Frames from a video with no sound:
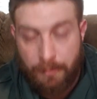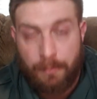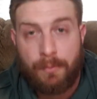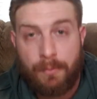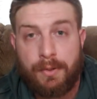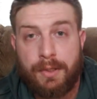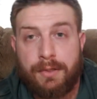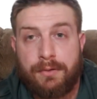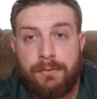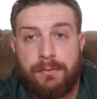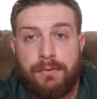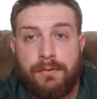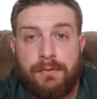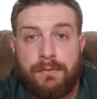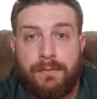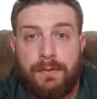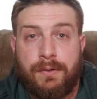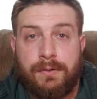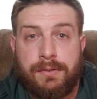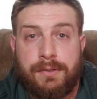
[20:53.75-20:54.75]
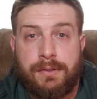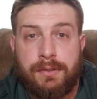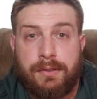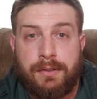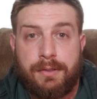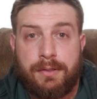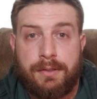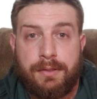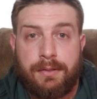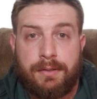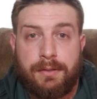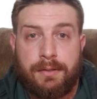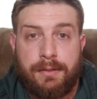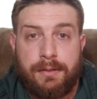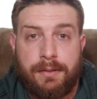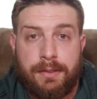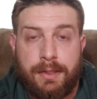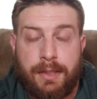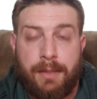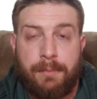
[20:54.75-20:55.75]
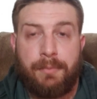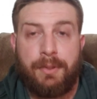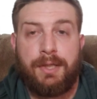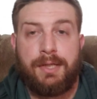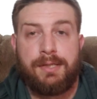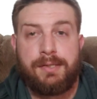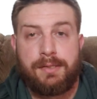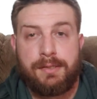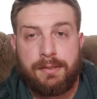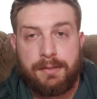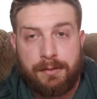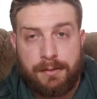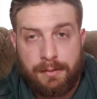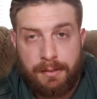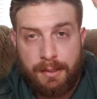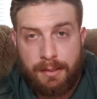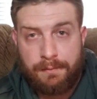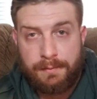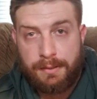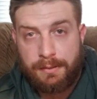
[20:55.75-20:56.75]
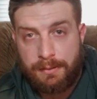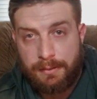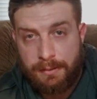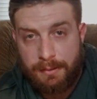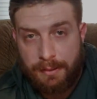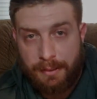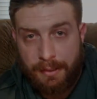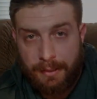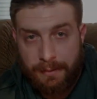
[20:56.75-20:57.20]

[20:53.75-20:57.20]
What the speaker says: we'll get through this, folks. God bless. Love you.